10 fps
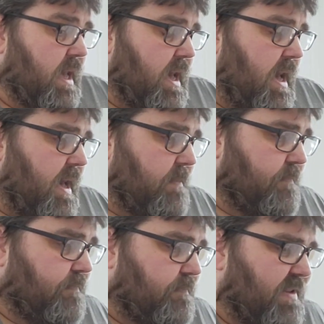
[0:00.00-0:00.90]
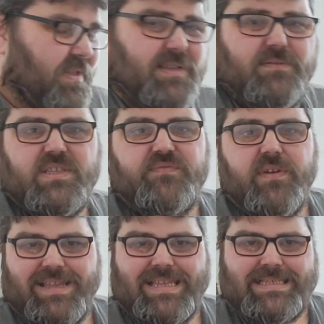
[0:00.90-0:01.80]
But if they don't, it's a
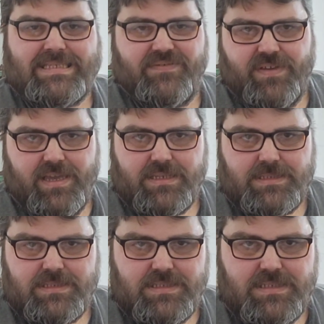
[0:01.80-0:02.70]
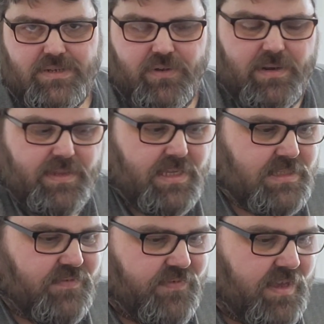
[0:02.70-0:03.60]
very easy fix. It's an incredibly
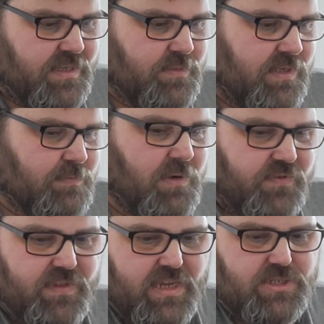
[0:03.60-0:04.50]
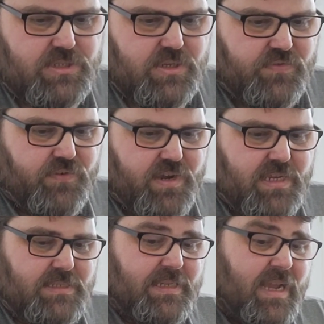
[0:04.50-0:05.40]
easy fix. I mean, as modifications goes very
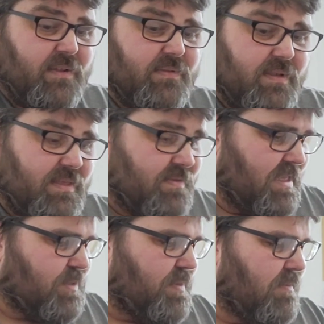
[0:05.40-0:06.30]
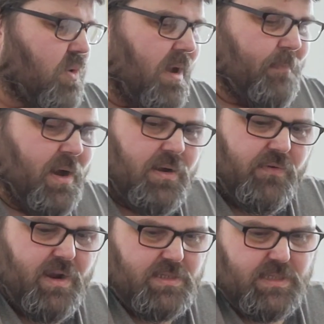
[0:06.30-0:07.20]
easy. Now, there's been quite
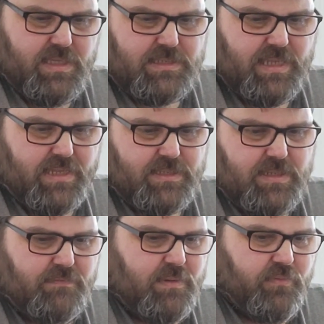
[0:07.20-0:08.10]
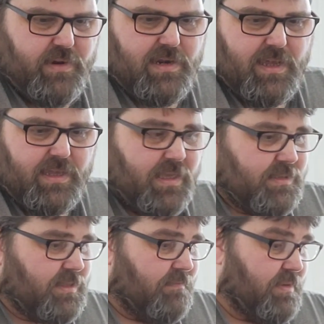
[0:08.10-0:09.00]
polarising this stand. Some people really like it.
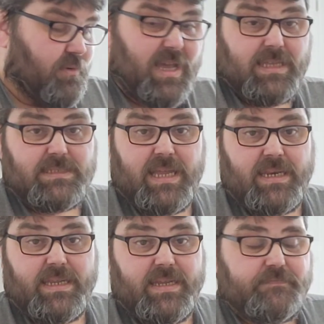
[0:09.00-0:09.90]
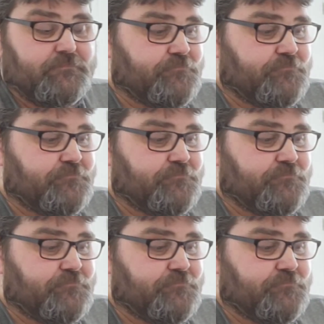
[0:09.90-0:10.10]
Some people can't stand it.